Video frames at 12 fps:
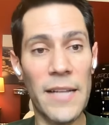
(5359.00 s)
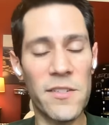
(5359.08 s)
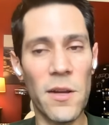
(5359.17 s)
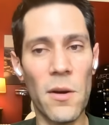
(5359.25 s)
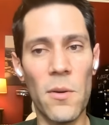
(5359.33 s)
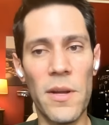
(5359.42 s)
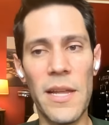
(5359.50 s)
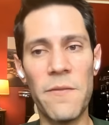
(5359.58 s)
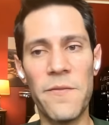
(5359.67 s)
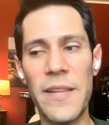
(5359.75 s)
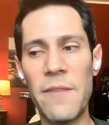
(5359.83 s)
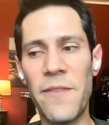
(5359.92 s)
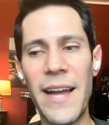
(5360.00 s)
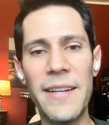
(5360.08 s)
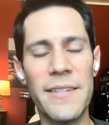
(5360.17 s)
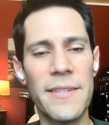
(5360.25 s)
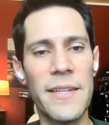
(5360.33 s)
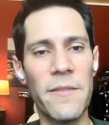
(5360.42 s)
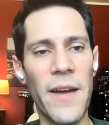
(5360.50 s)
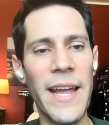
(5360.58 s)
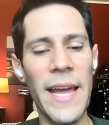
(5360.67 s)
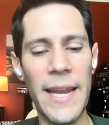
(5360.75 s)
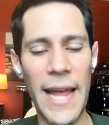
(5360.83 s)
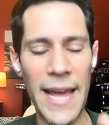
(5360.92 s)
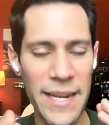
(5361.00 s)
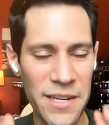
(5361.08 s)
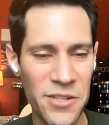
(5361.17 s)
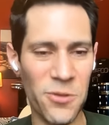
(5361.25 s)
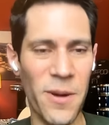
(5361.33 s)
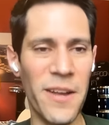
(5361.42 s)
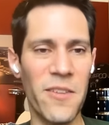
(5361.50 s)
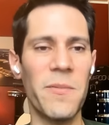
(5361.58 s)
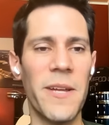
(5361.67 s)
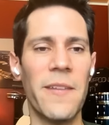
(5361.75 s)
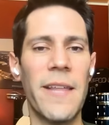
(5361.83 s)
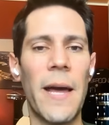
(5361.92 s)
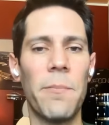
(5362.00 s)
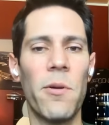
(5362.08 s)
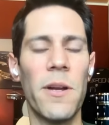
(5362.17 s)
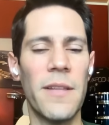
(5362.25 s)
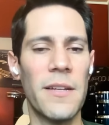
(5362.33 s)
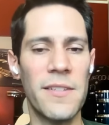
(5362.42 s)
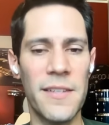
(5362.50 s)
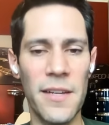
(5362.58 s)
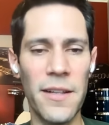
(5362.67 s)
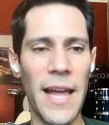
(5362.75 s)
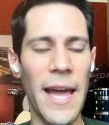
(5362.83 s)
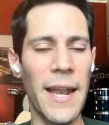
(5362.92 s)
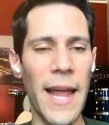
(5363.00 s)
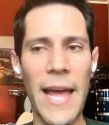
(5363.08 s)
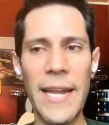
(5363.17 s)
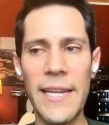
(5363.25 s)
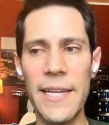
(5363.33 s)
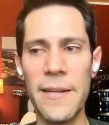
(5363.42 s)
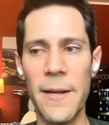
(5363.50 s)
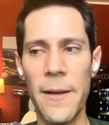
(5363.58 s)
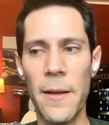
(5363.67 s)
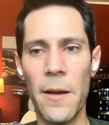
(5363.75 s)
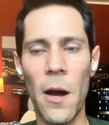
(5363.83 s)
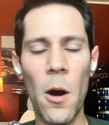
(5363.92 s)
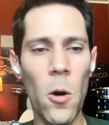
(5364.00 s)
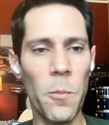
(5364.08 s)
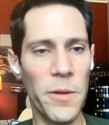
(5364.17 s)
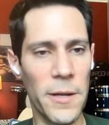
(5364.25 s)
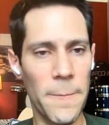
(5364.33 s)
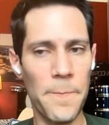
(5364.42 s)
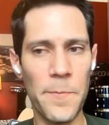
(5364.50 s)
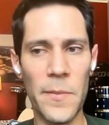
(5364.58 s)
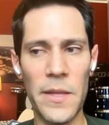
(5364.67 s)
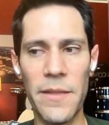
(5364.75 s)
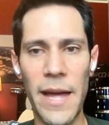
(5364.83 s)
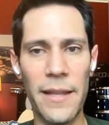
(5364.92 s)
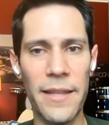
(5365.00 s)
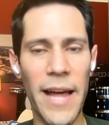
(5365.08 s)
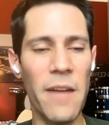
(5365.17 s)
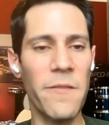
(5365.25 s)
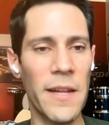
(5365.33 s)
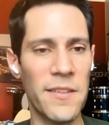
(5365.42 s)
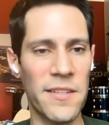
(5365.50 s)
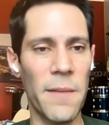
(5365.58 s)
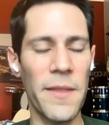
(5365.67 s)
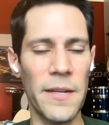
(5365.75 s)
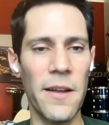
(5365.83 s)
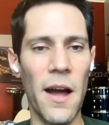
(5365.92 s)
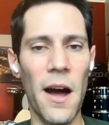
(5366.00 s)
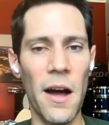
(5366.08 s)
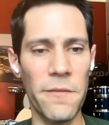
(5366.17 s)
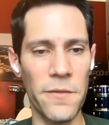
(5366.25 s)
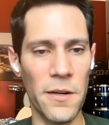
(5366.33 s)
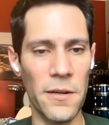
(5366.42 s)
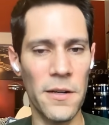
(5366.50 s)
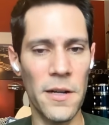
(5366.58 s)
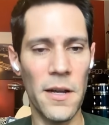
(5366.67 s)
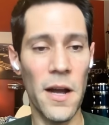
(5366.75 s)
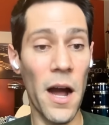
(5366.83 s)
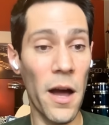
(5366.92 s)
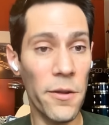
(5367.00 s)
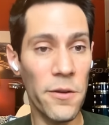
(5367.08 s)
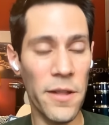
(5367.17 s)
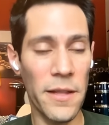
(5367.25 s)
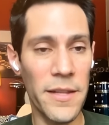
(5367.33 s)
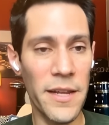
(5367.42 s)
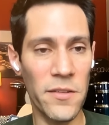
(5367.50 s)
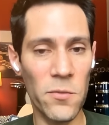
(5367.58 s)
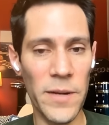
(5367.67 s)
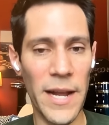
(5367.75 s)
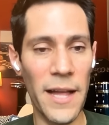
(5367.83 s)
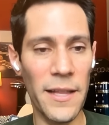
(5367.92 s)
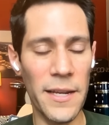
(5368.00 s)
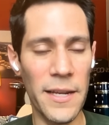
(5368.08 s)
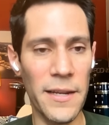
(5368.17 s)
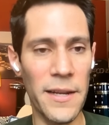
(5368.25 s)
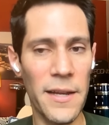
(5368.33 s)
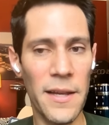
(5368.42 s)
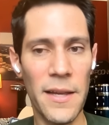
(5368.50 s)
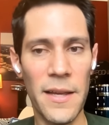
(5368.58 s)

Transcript: And so if I had any shred of me at that point that still had any hope that life had something to offer, other than this reality,